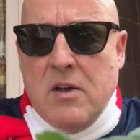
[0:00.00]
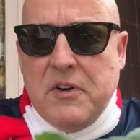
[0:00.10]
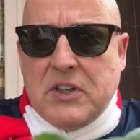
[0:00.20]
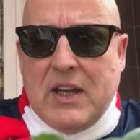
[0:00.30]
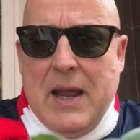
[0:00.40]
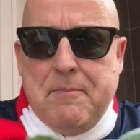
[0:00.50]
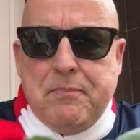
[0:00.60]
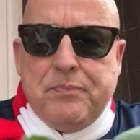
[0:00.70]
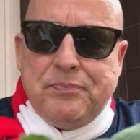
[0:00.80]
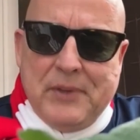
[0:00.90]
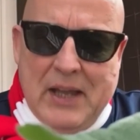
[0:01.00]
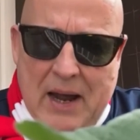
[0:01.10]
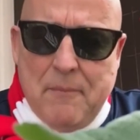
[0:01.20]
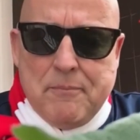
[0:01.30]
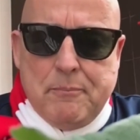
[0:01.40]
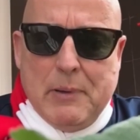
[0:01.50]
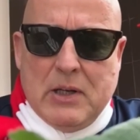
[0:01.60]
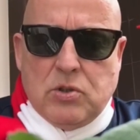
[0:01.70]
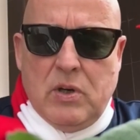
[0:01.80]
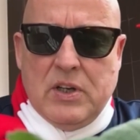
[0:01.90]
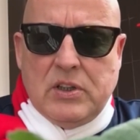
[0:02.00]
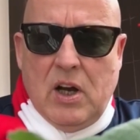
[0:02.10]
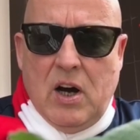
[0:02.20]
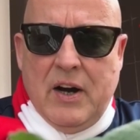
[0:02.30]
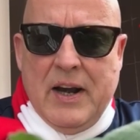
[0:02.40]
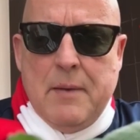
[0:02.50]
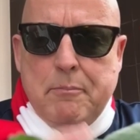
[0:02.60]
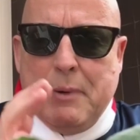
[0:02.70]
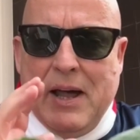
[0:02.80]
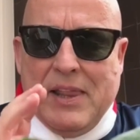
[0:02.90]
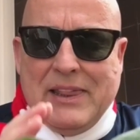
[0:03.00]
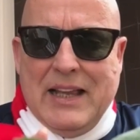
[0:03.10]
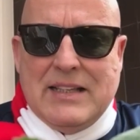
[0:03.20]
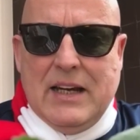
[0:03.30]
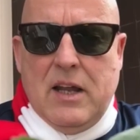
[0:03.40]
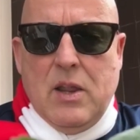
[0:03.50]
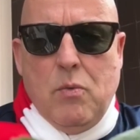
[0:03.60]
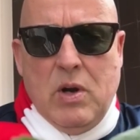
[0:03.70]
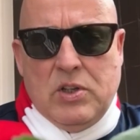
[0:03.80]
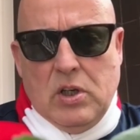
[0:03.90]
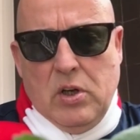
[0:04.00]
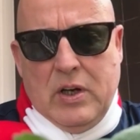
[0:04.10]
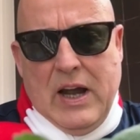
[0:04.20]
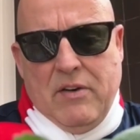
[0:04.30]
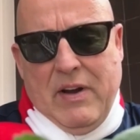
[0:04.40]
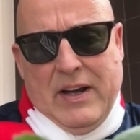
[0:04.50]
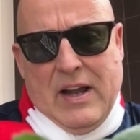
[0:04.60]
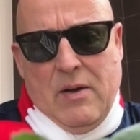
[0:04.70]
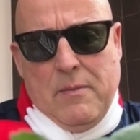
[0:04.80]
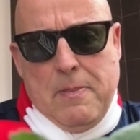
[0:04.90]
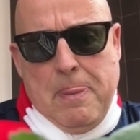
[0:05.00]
First game, yeah, Barcelona star in it, but Athletic are the one to look at right now.